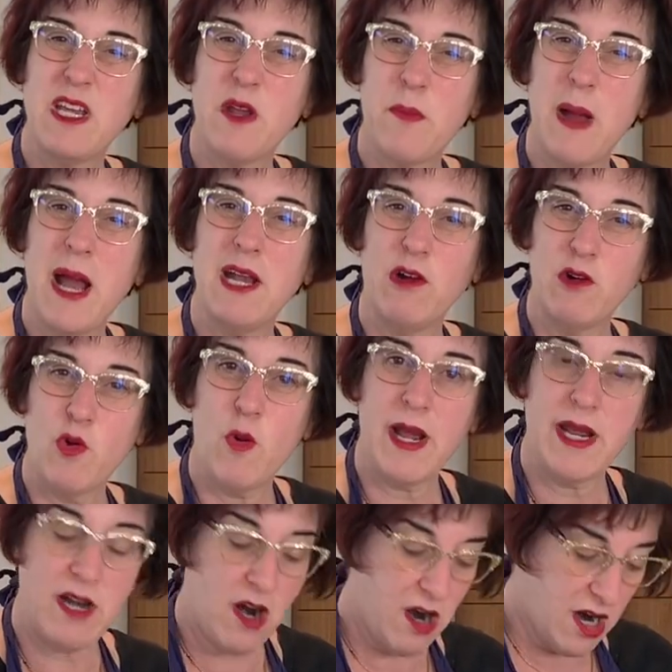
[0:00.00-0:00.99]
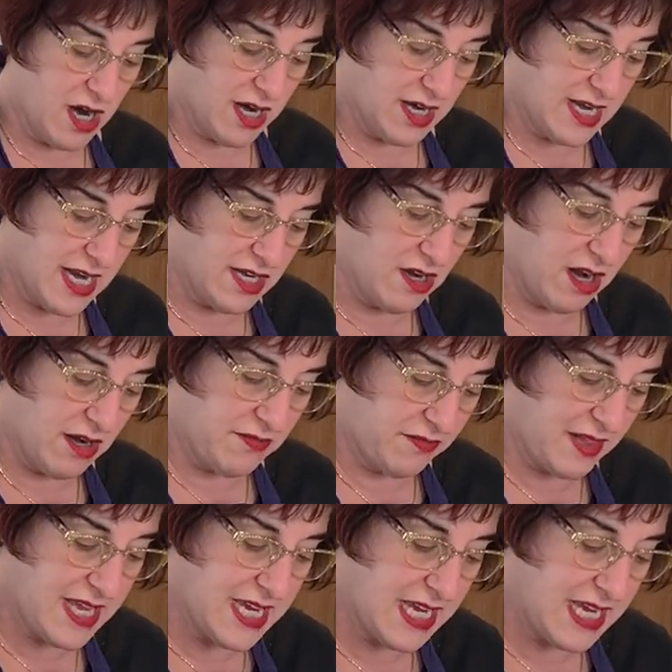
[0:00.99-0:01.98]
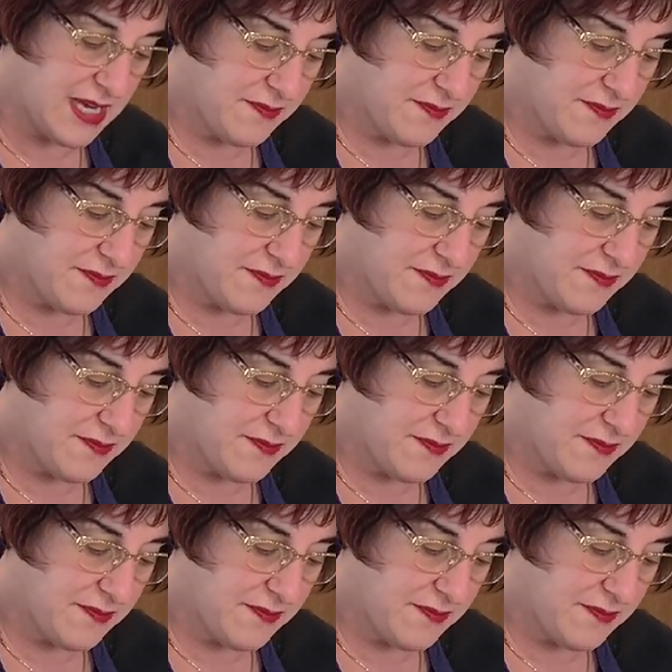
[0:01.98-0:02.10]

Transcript: your pie dough quite hard and not flaky.